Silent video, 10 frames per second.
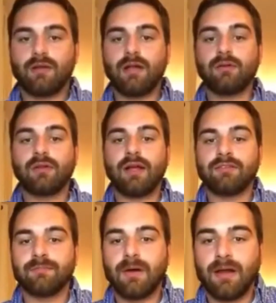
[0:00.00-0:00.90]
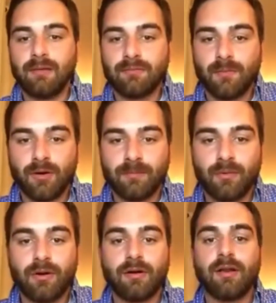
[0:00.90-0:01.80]
Hello class, my name's Mark
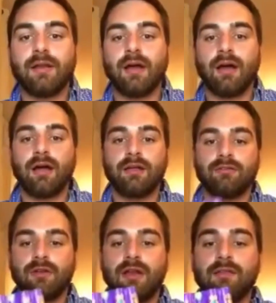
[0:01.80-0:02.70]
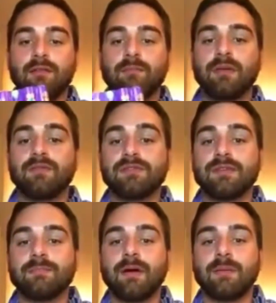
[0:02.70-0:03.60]
Boyer and I created the
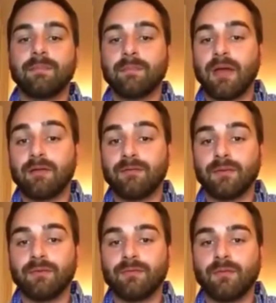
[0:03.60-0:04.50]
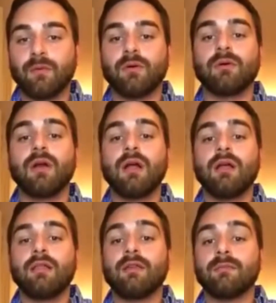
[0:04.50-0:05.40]
PVC pipe pan flute for
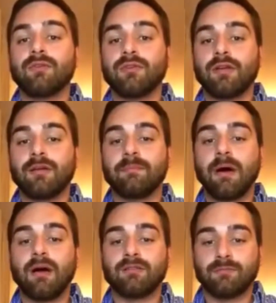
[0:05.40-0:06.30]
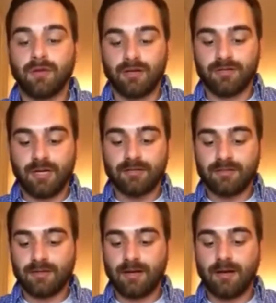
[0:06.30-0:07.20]
the Music in a Box
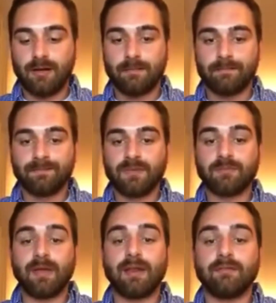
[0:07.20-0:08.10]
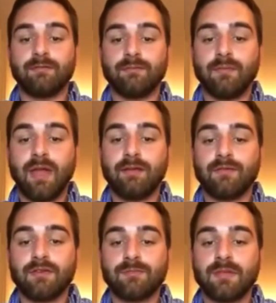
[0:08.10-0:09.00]
project. It's made out of
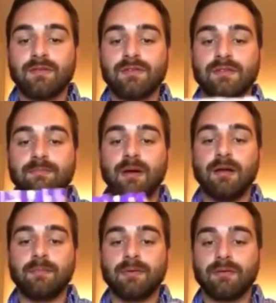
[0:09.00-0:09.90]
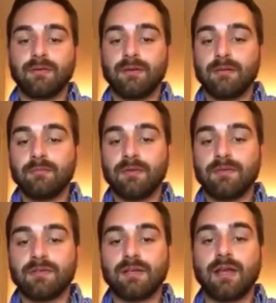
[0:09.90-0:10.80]
1/2-inch PVC pipe,
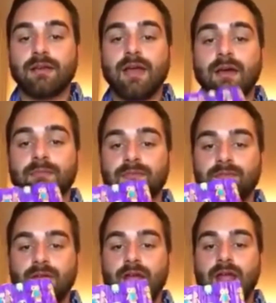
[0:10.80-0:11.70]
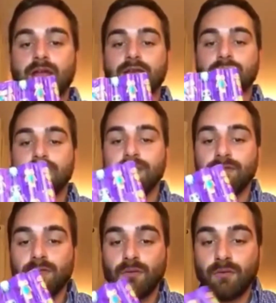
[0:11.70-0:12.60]
PVC end caps, and
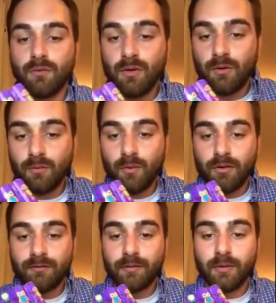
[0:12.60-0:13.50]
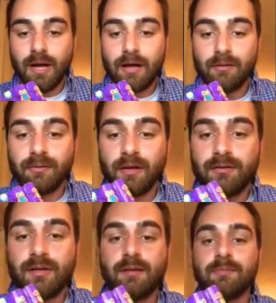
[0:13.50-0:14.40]
this wonderful owl
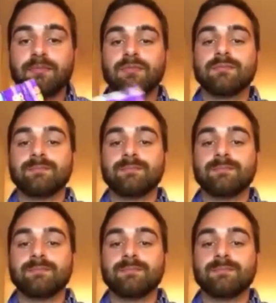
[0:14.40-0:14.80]
duct tape